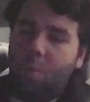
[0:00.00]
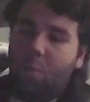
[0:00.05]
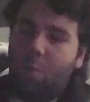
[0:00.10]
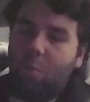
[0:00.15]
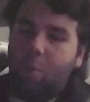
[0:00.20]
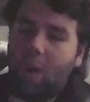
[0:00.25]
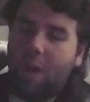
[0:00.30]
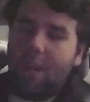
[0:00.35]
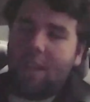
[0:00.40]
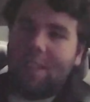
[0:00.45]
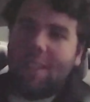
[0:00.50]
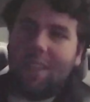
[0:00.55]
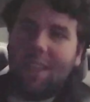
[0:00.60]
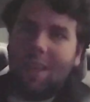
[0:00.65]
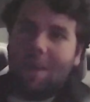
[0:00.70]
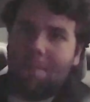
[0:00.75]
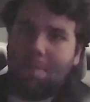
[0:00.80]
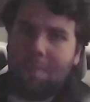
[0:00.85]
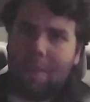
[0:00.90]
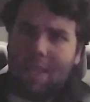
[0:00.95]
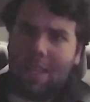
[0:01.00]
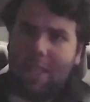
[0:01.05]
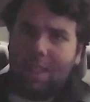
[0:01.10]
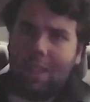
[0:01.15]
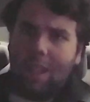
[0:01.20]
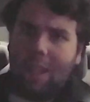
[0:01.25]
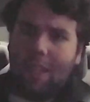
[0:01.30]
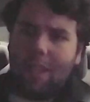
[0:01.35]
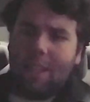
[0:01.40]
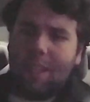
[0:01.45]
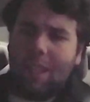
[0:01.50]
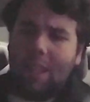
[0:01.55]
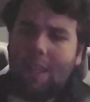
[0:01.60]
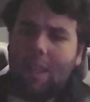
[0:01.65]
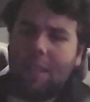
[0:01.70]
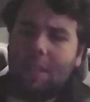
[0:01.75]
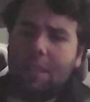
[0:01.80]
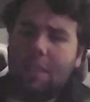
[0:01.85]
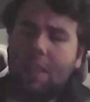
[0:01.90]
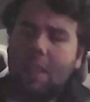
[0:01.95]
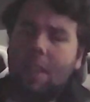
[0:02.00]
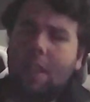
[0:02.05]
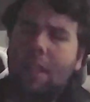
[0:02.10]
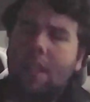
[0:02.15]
what it's gonna be like, and